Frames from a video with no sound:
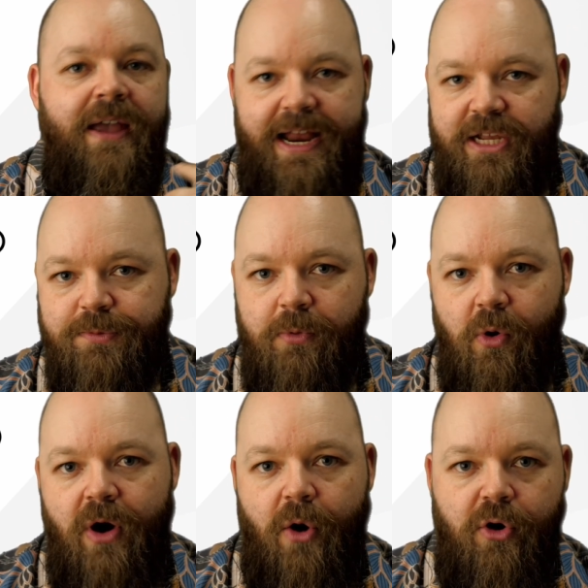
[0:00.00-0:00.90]
and
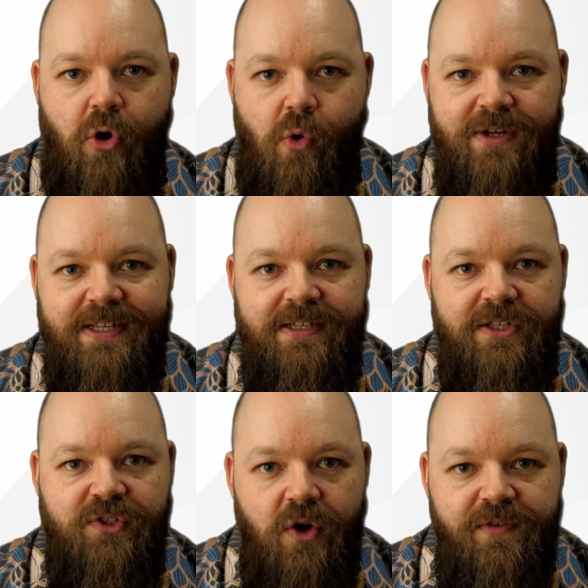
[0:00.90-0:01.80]
explore our courses
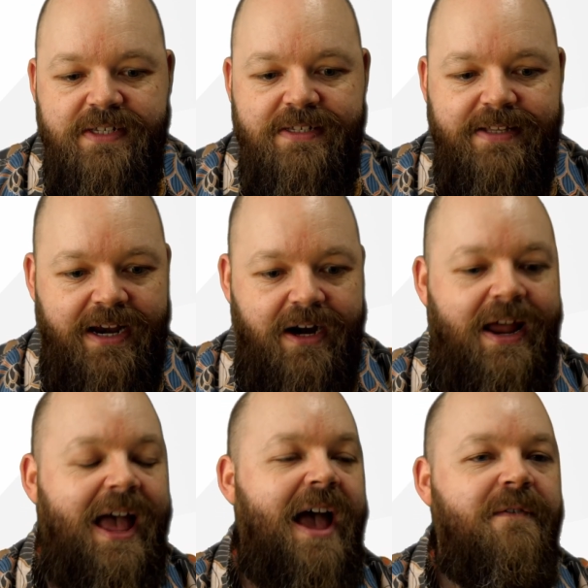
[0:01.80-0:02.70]
and services
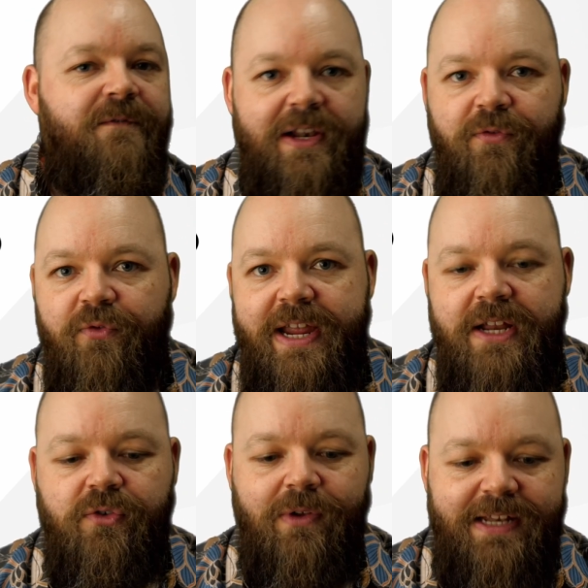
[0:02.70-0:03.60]
there. Feel
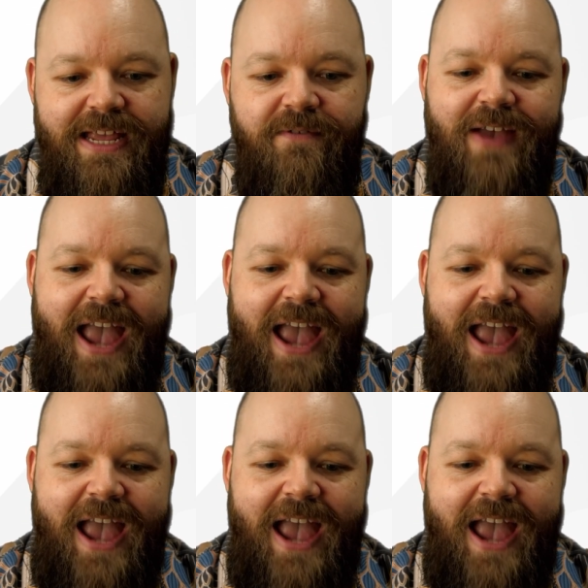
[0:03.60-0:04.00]
free to leave